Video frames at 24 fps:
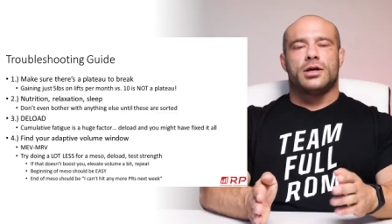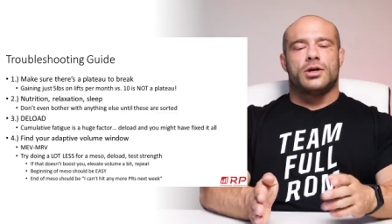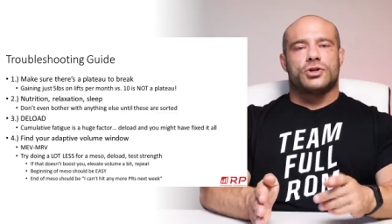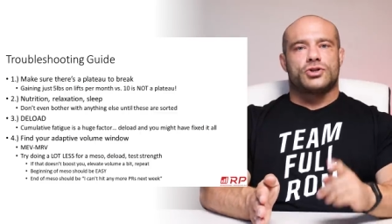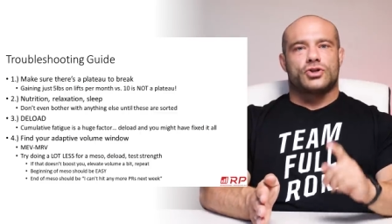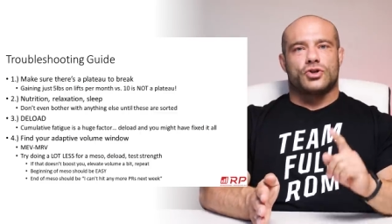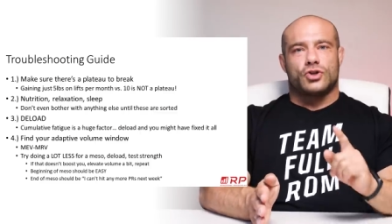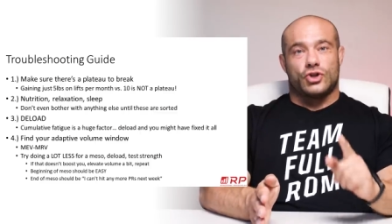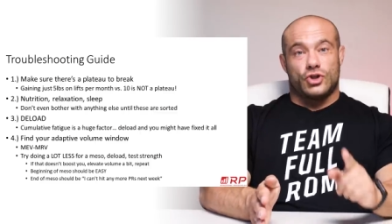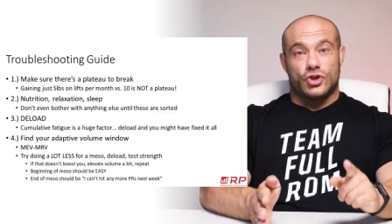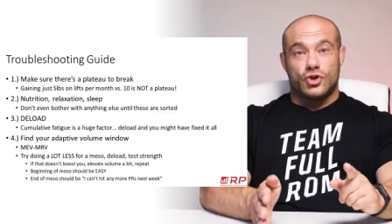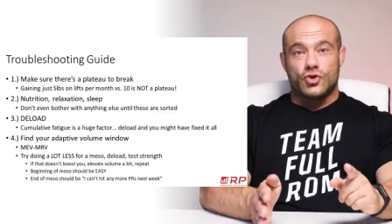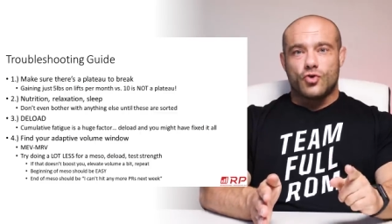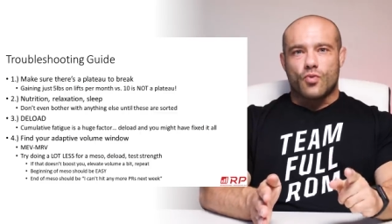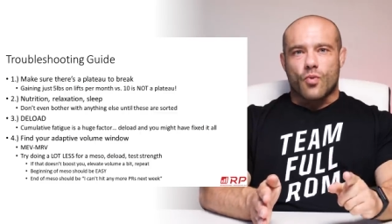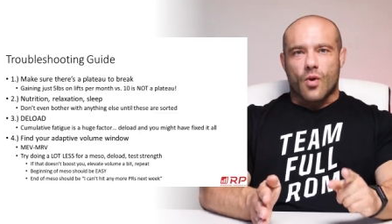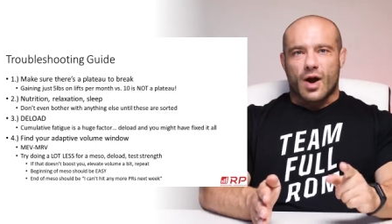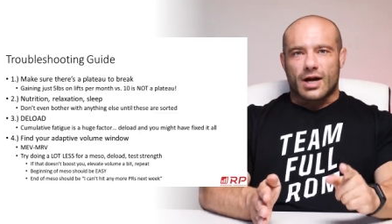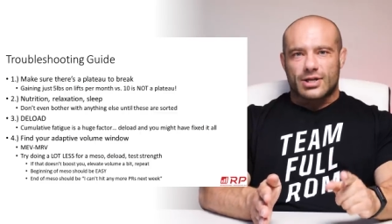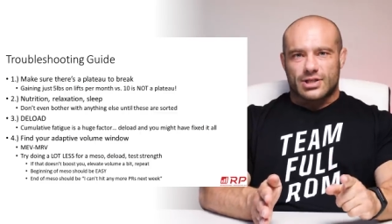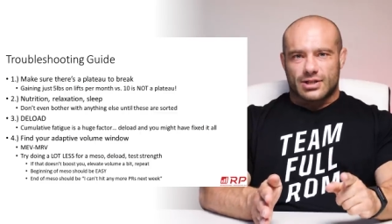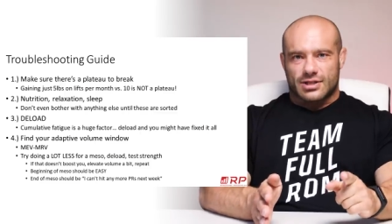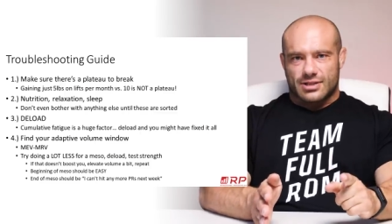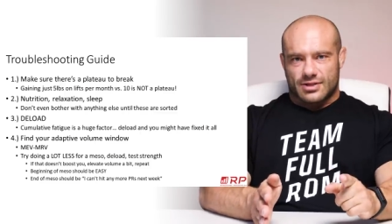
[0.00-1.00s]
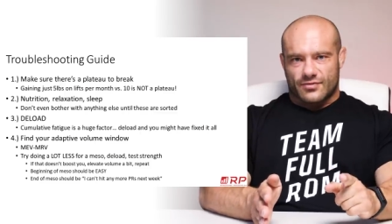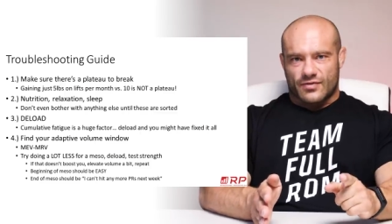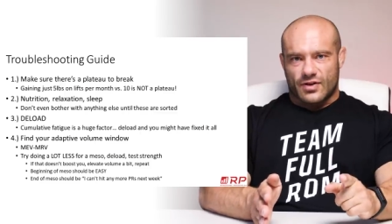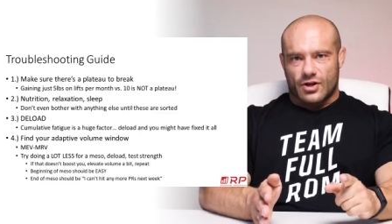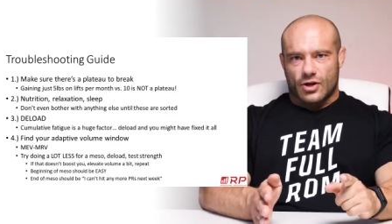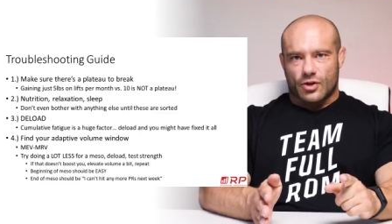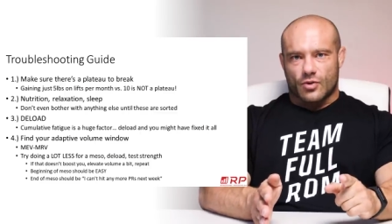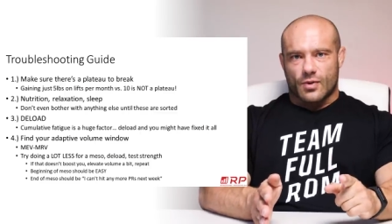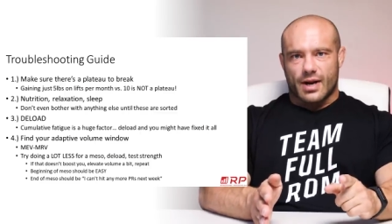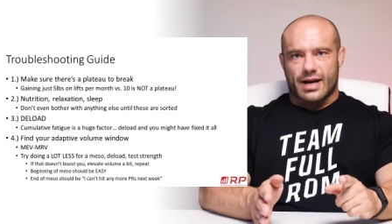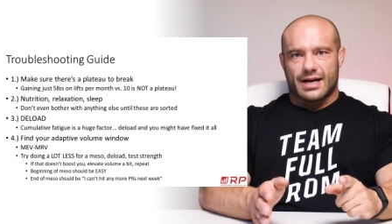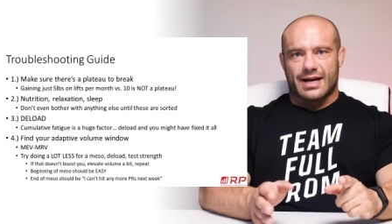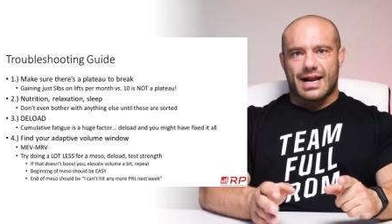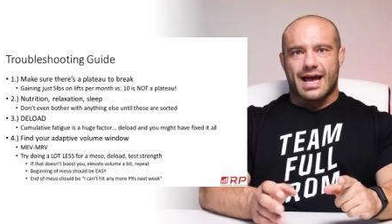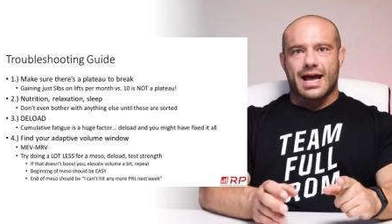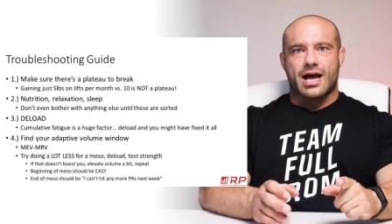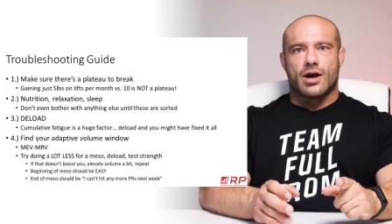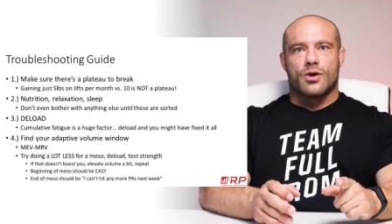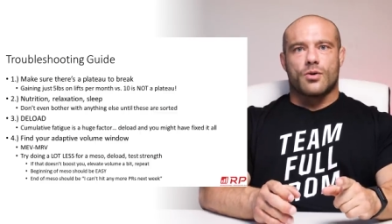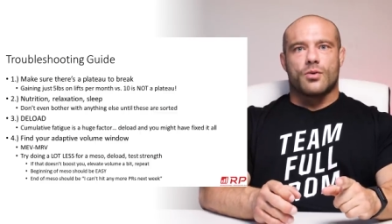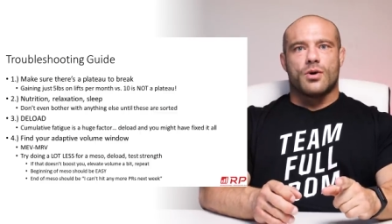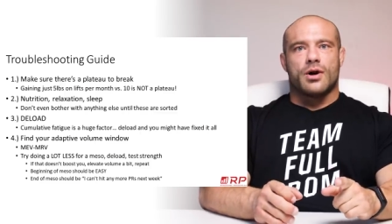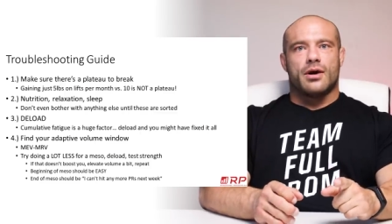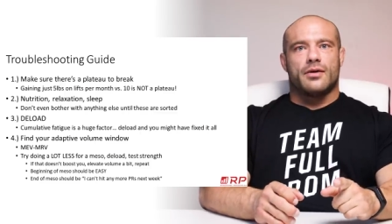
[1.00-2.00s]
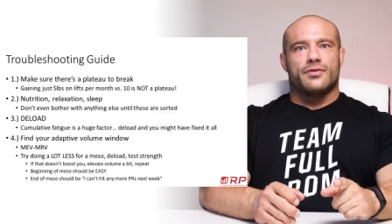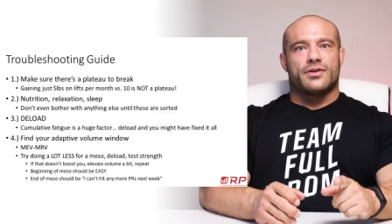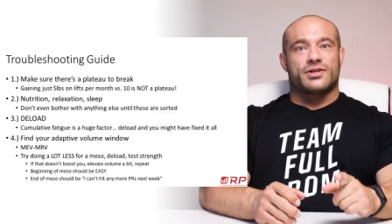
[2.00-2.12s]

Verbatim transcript: So you watching this video right now,